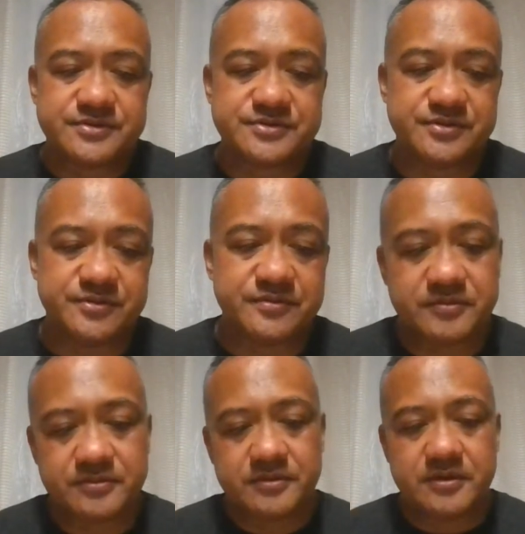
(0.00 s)
to
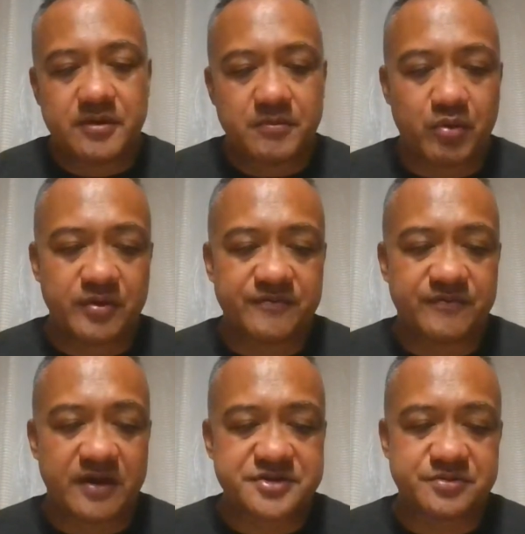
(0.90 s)

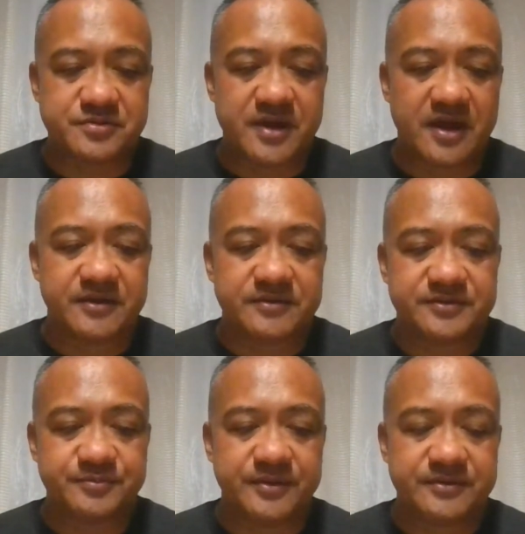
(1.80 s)
Bonifacio
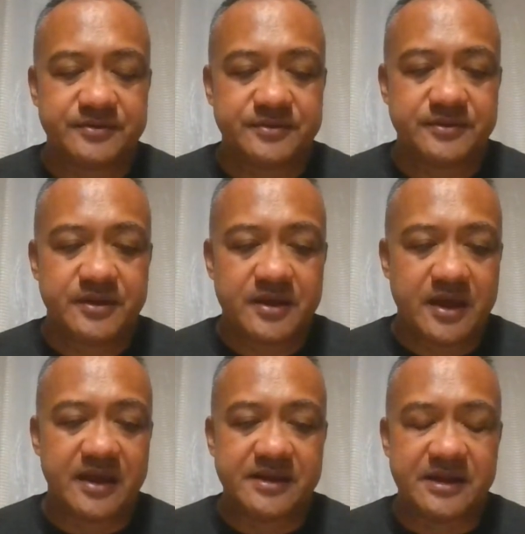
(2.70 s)
Gasmen
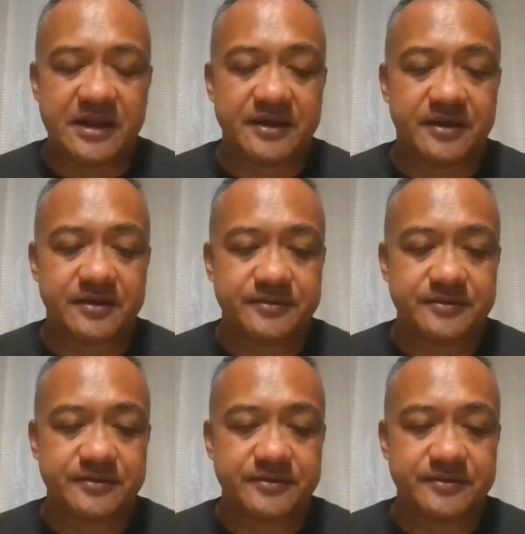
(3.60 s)
and Elena.